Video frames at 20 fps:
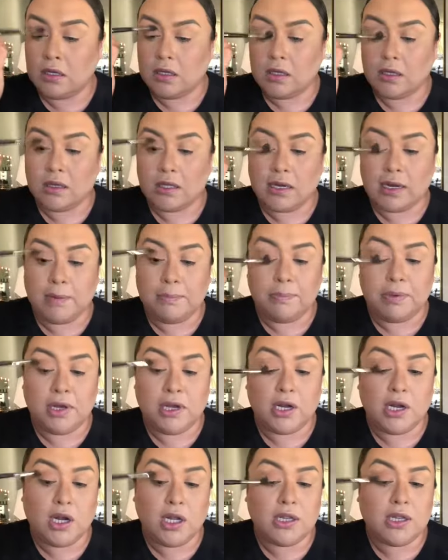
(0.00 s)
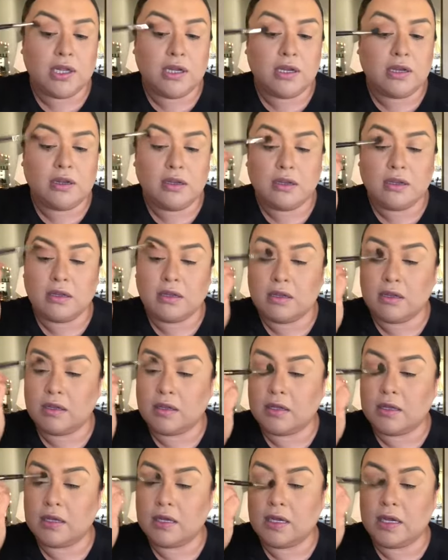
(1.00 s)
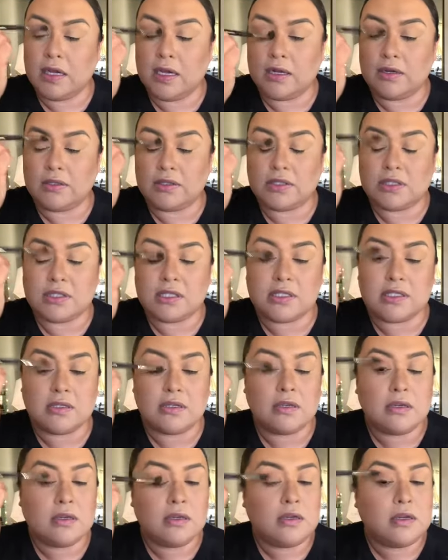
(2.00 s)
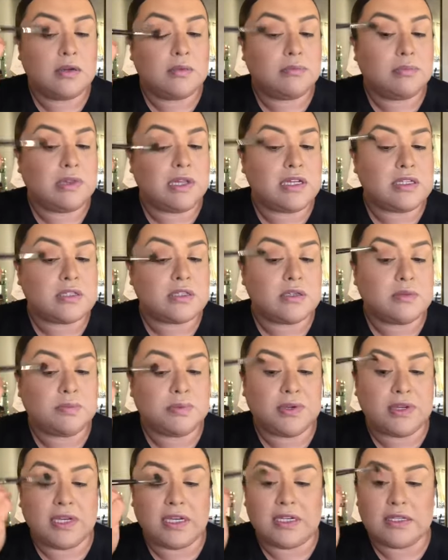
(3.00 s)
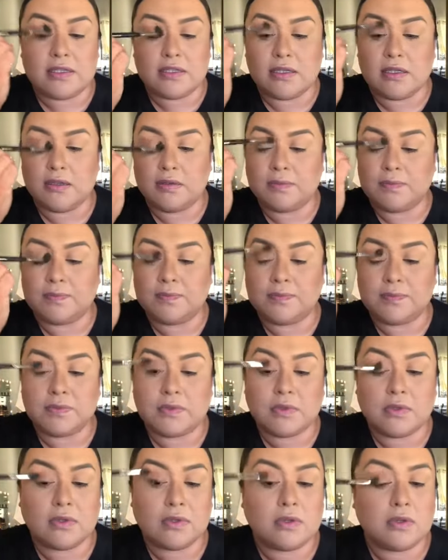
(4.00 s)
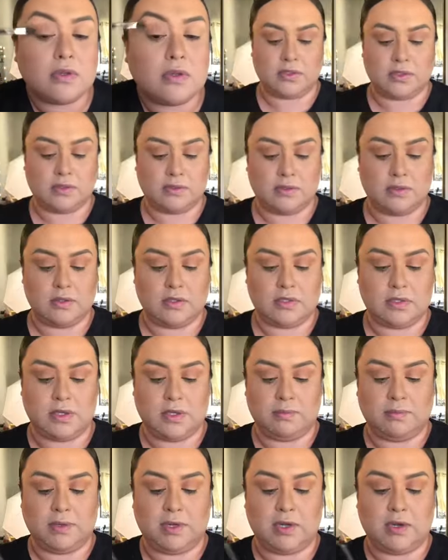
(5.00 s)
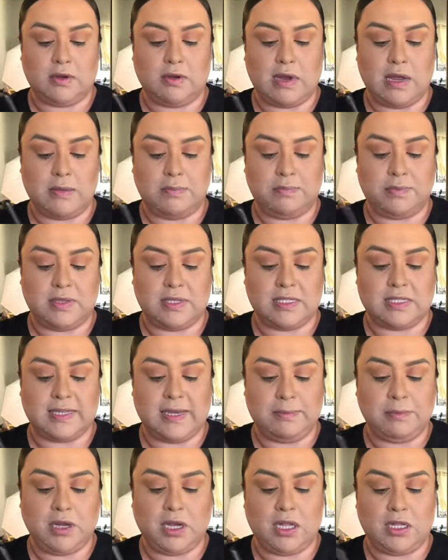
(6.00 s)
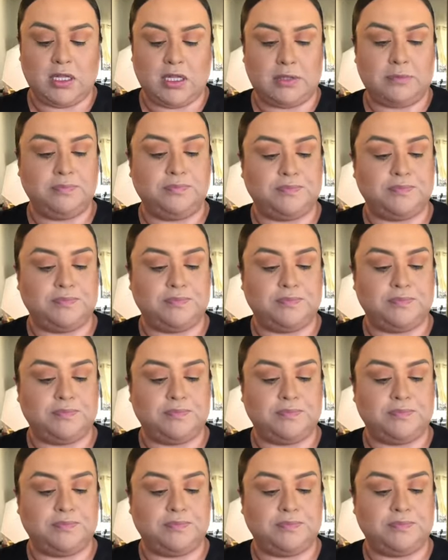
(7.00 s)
that I put on there. It'll just blend super easy. So I'm gonna grab the same color,